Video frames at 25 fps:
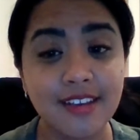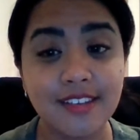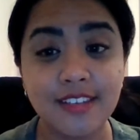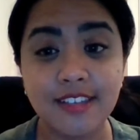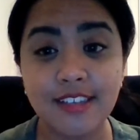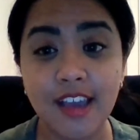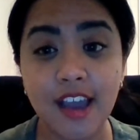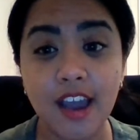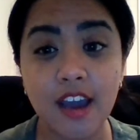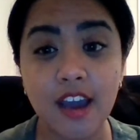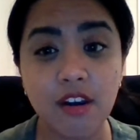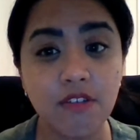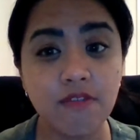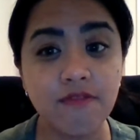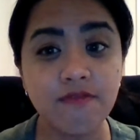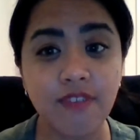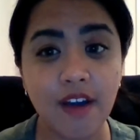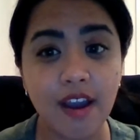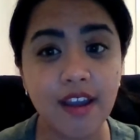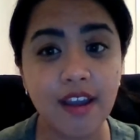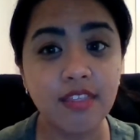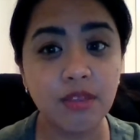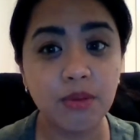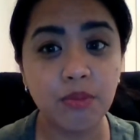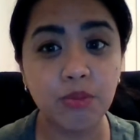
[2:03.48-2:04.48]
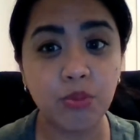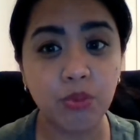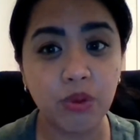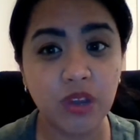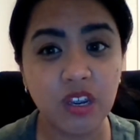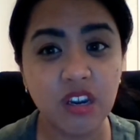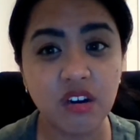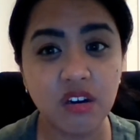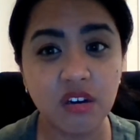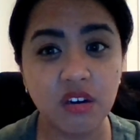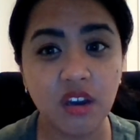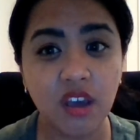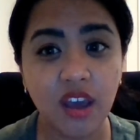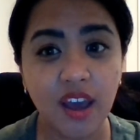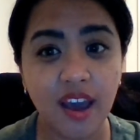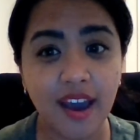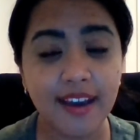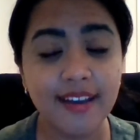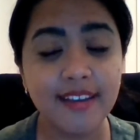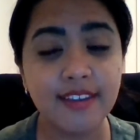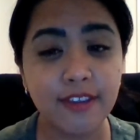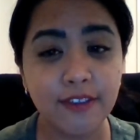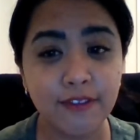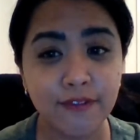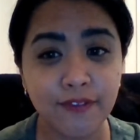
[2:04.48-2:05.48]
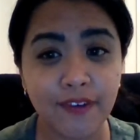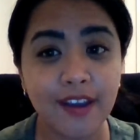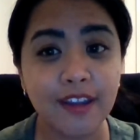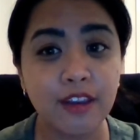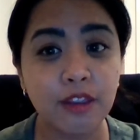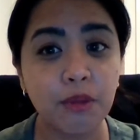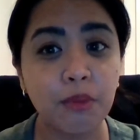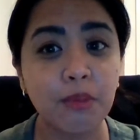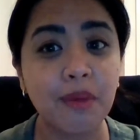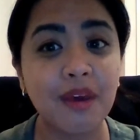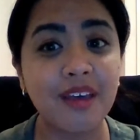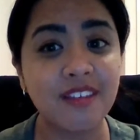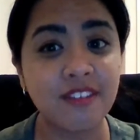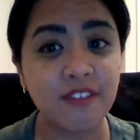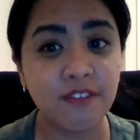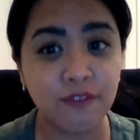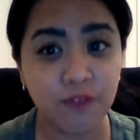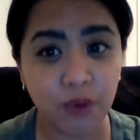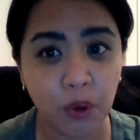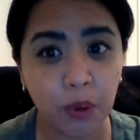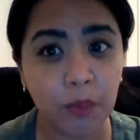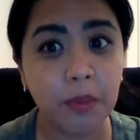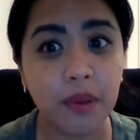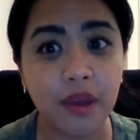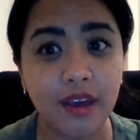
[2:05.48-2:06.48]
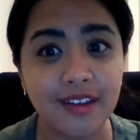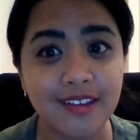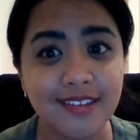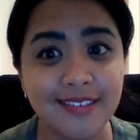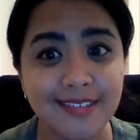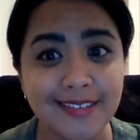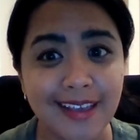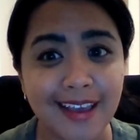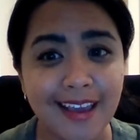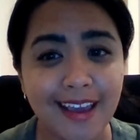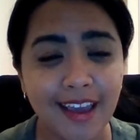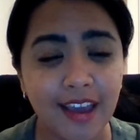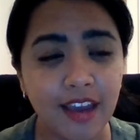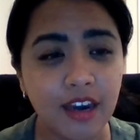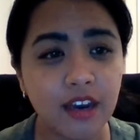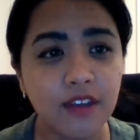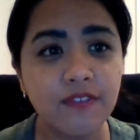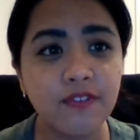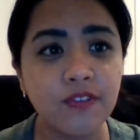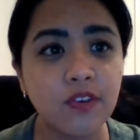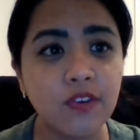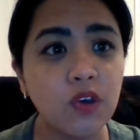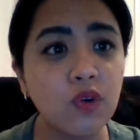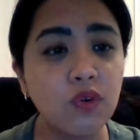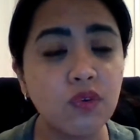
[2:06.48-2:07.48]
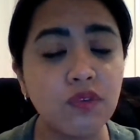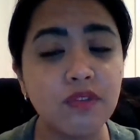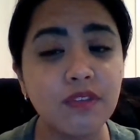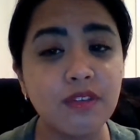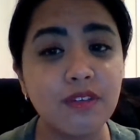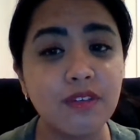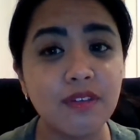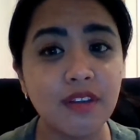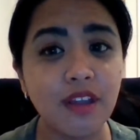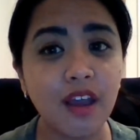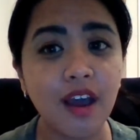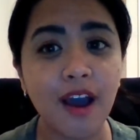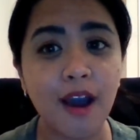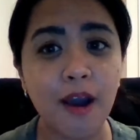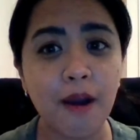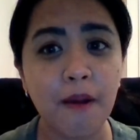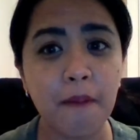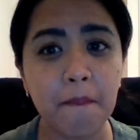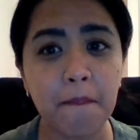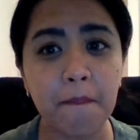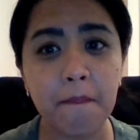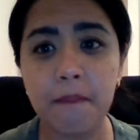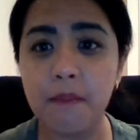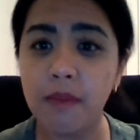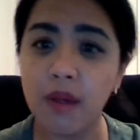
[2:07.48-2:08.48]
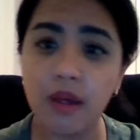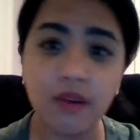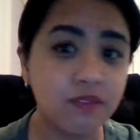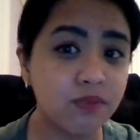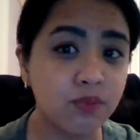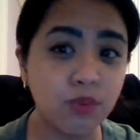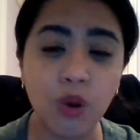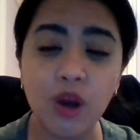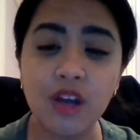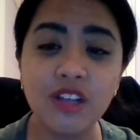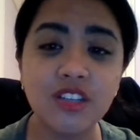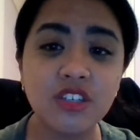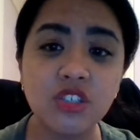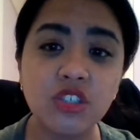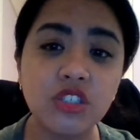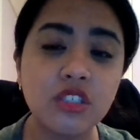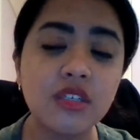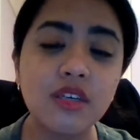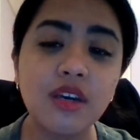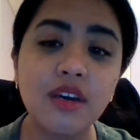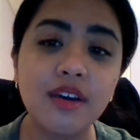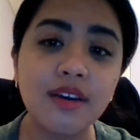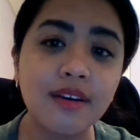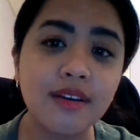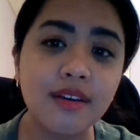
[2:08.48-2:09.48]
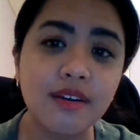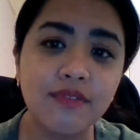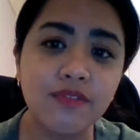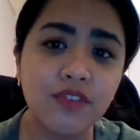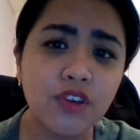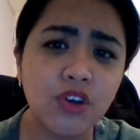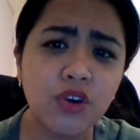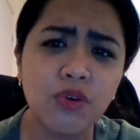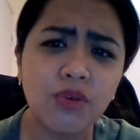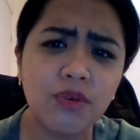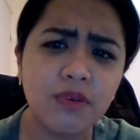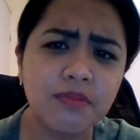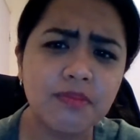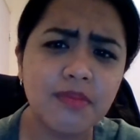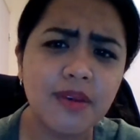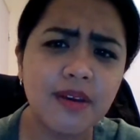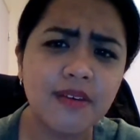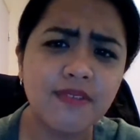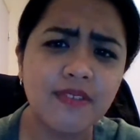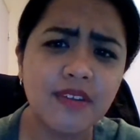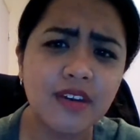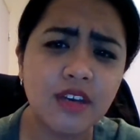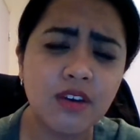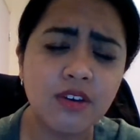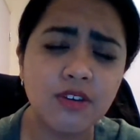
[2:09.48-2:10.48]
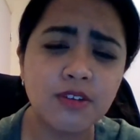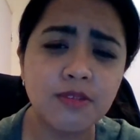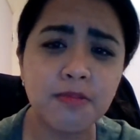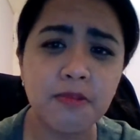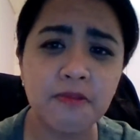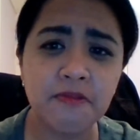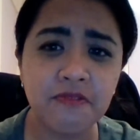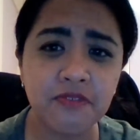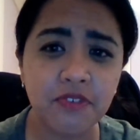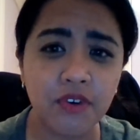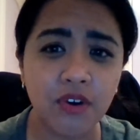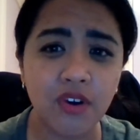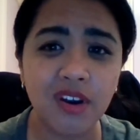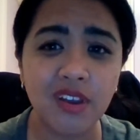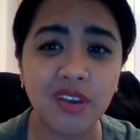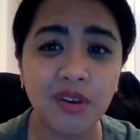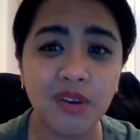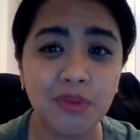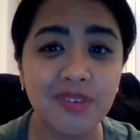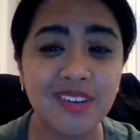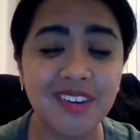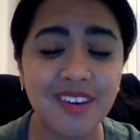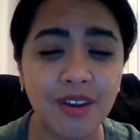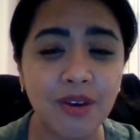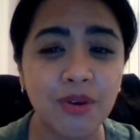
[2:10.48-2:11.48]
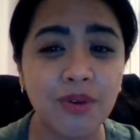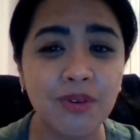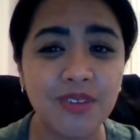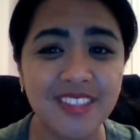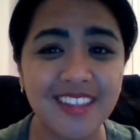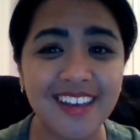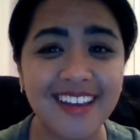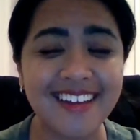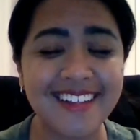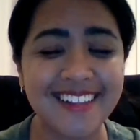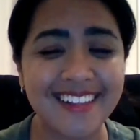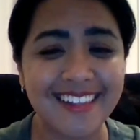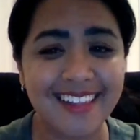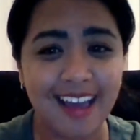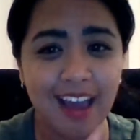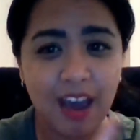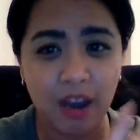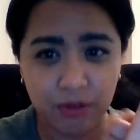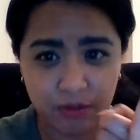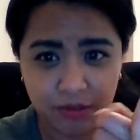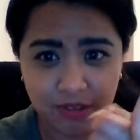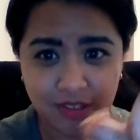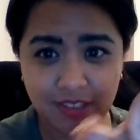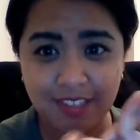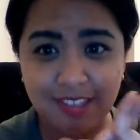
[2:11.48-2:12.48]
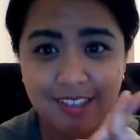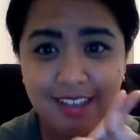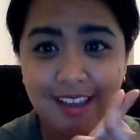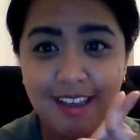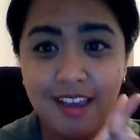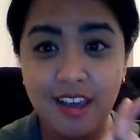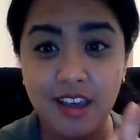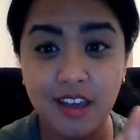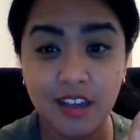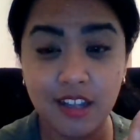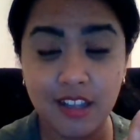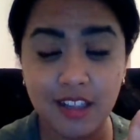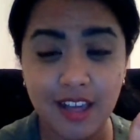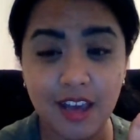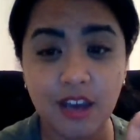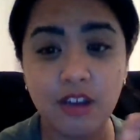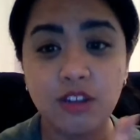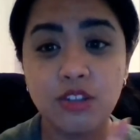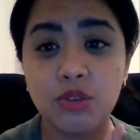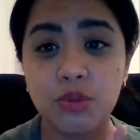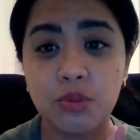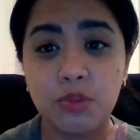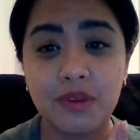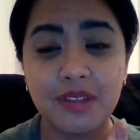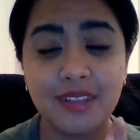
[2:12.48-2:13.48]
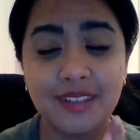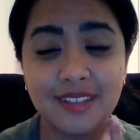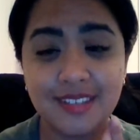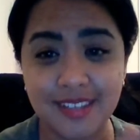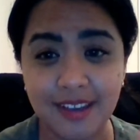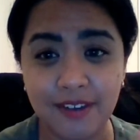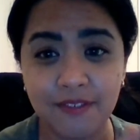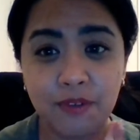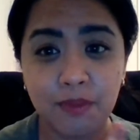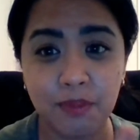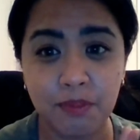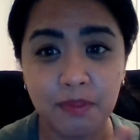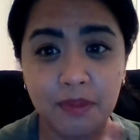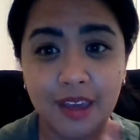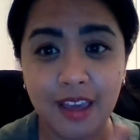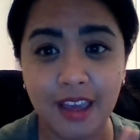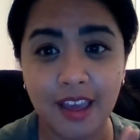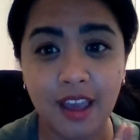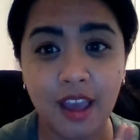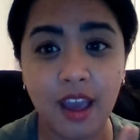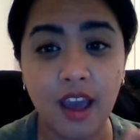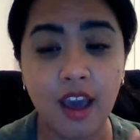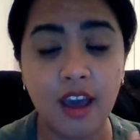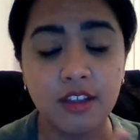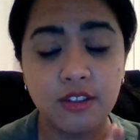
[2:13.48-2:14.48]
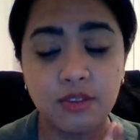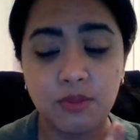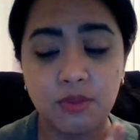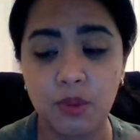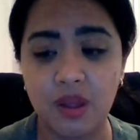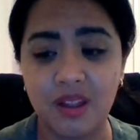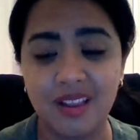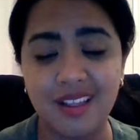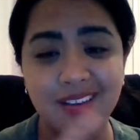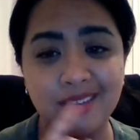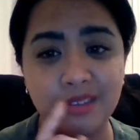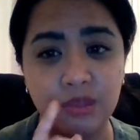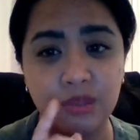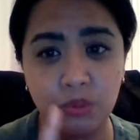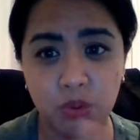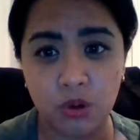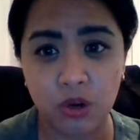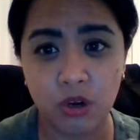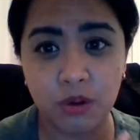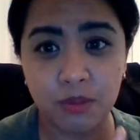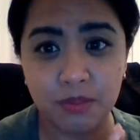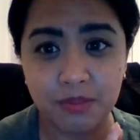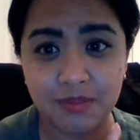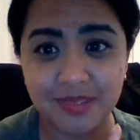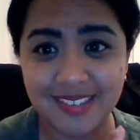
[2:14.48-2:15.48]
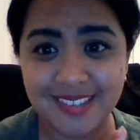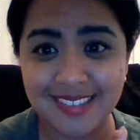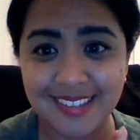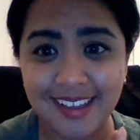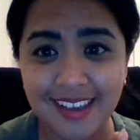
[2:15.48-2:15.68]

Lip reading: See, I don't find them weird. I just find them as phobias. And if you have watched a few of my videos before, you would know that clowns will be the death of me, as well as worms.